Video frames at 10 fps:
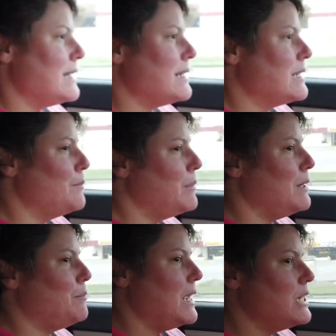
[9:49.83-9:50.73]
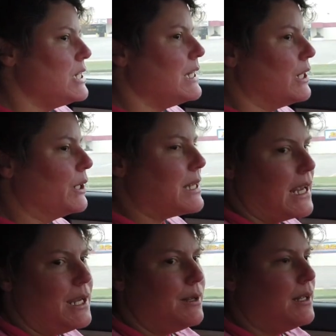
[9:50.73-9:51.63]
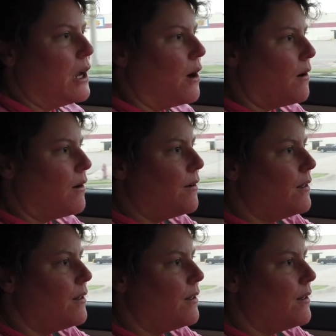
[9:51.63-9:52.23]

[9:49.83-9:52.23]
it to be PG-13, y'all.